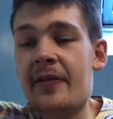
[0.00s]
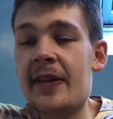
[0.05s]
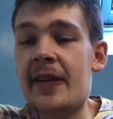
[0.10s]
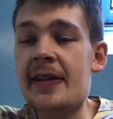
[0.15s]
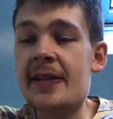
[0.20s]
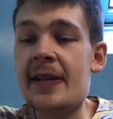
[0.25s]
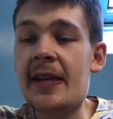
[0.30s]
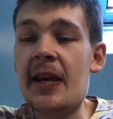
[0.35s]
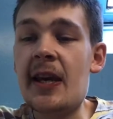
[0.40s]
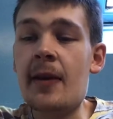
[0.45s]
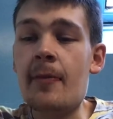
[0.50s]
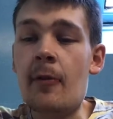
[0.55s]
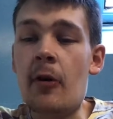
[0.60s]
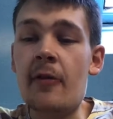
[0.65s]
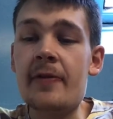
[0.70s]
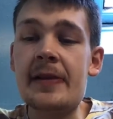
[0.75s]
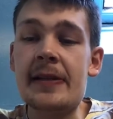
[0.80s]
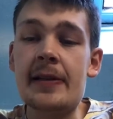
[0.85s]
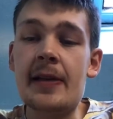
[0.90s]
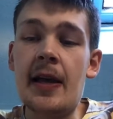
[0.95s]
as for
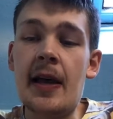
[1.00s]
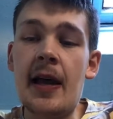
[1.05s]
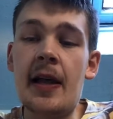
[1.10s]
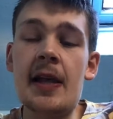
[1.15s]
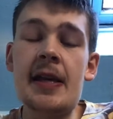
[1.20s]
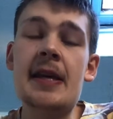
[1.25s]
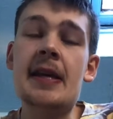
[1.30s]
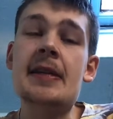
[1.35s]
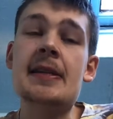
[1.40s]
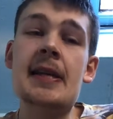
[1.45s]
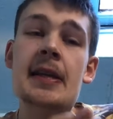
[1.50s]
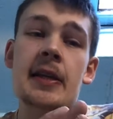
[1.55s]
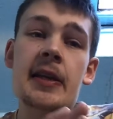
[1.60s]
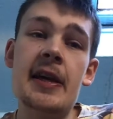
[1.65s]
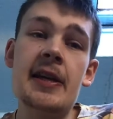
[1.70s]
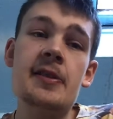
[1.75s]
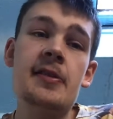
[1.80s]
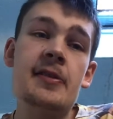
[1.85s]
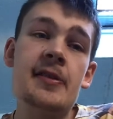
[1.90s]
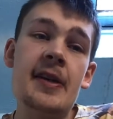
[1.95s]
this game, obviously,
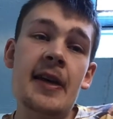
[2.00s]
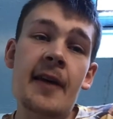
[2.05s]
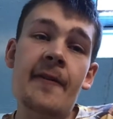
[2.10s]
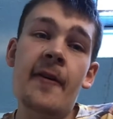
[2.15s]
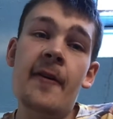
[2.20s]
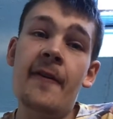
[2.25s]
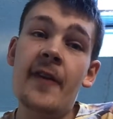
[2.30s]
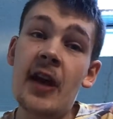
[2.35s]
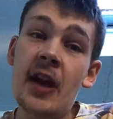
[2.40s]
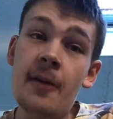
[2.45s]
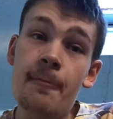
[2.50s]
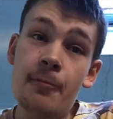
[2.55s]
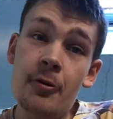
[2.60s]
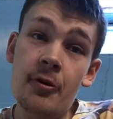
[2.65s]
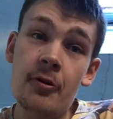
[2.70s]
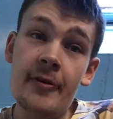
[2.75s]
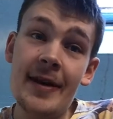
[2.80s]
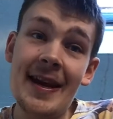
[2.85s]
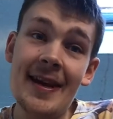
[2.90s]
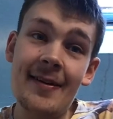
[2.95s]
like I said, Leicester City have
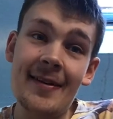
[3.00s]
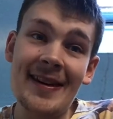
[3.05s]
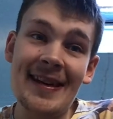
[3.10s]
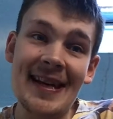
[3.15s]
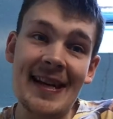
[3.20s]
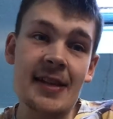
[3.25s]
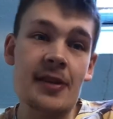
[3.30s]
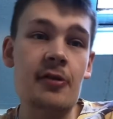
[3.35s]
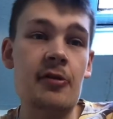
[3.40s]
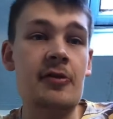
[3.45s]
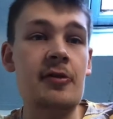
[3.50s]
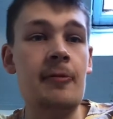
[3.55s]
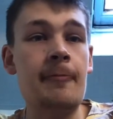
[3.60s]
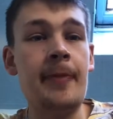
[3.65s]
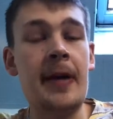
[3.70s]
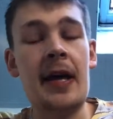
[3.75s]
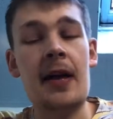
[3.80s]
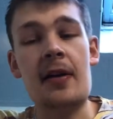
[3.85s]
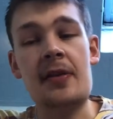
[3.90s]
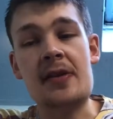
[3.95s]
a very poor record
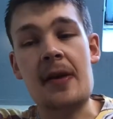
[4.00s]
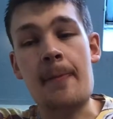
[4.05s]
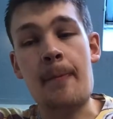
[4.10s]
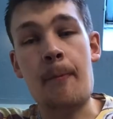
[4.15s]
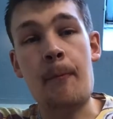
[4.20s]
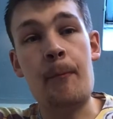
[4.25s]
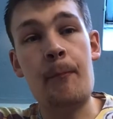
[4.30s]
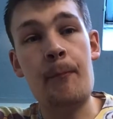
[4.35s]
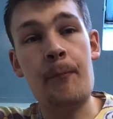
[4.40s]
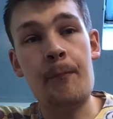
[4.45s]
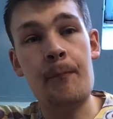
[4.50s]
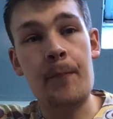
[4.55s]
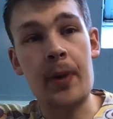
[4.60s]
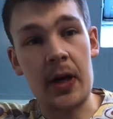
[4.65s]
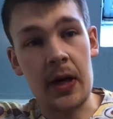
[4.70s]
against Crystal Palace.